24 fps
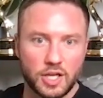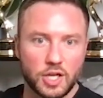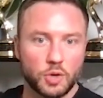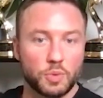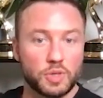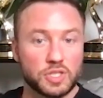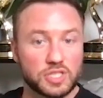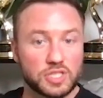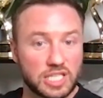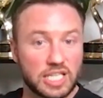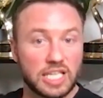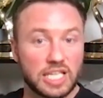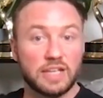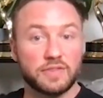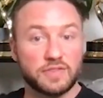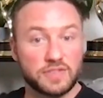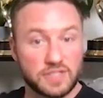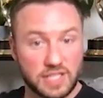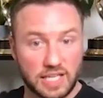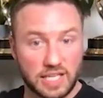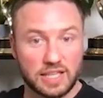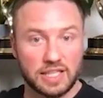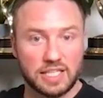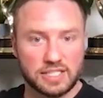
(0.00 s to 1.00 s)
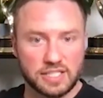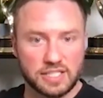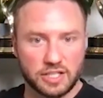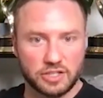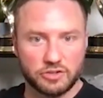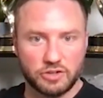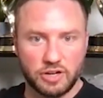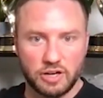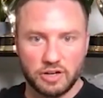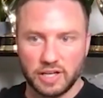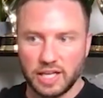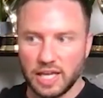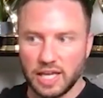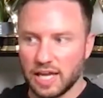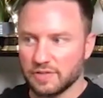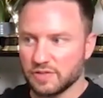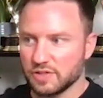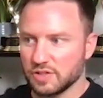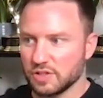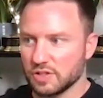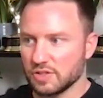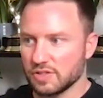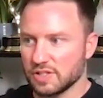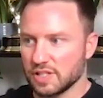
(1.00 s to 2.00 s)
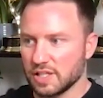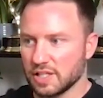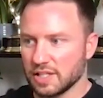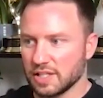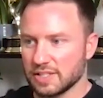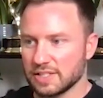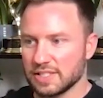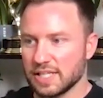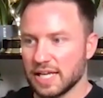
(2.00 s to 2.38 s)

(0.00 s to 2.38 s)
which lives in these underground caves in New Zealand,